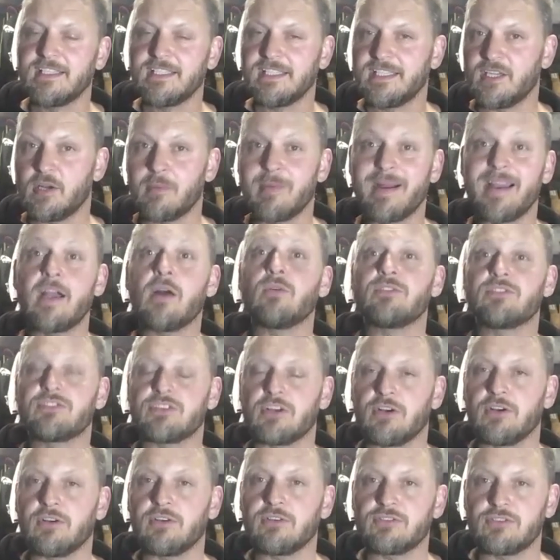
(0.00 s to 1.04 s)
my own
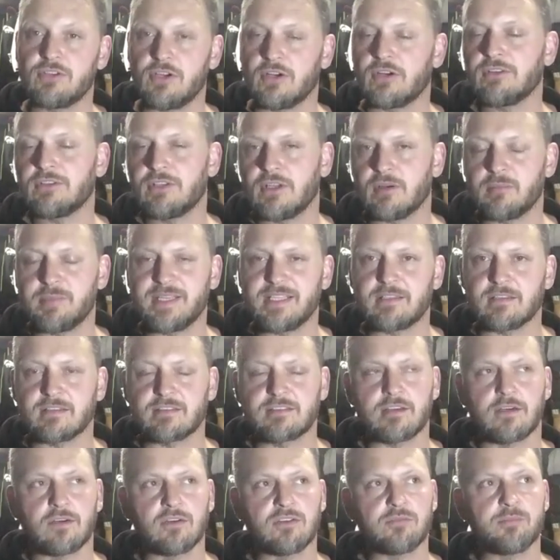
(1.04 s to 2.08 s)
songs, not
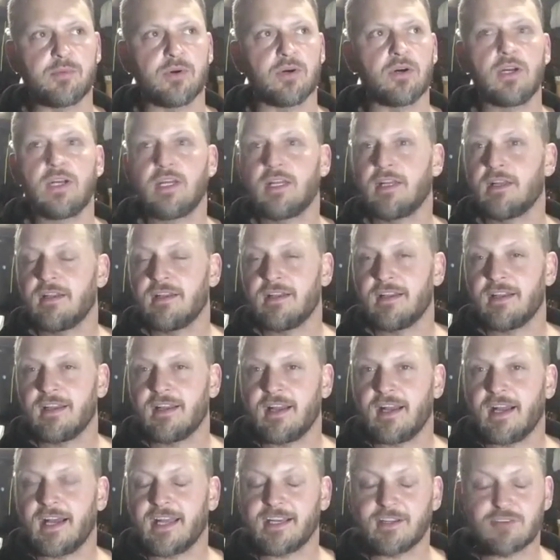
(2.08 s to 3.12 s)
Beatles songs,
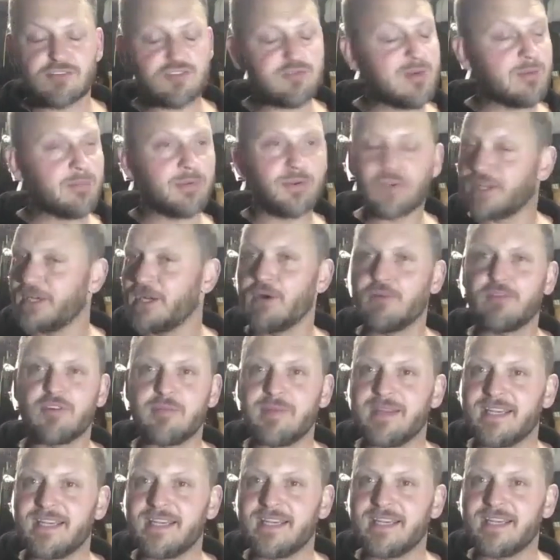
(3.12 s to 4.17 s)
and I just remember looking
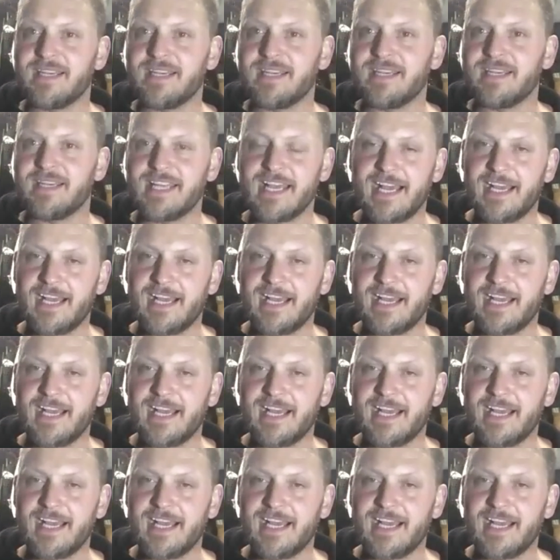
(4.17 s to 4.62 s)
over at my dad,